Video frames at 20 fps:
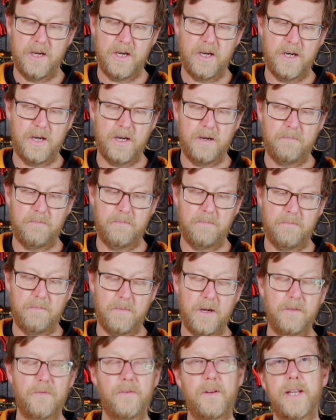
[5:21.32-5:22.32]

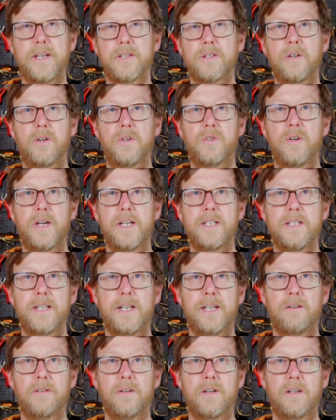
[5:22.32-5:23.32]
Hopefully that's not a trade
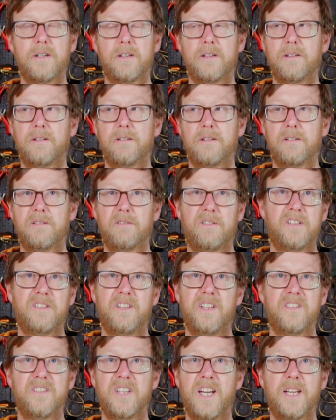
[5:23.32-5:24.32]
secret, because
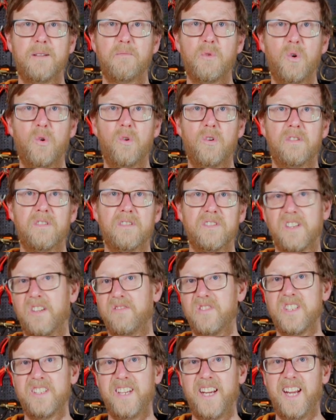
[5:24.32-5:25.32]
it isn't anymore, because I've
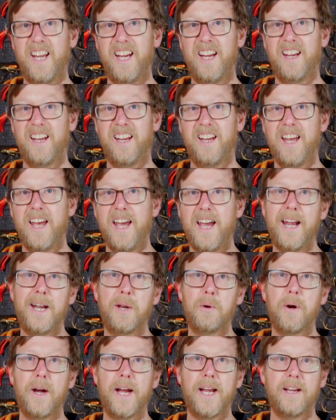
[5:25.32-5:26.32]
just said it.
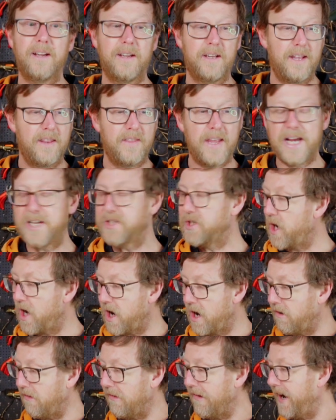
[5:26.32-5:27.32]
Anyway, there's
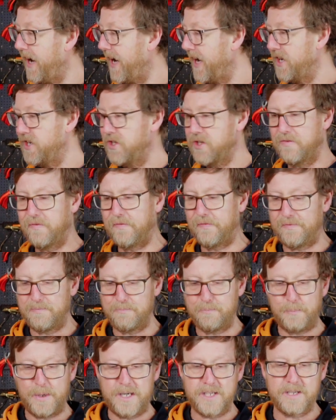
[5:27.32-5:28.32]
our range of
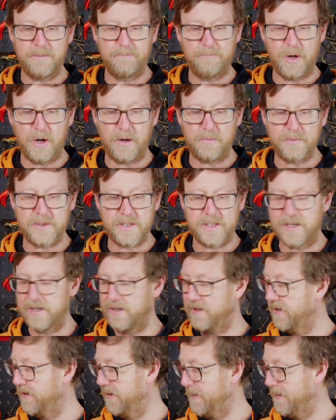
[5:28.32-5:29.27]
bits and bobs.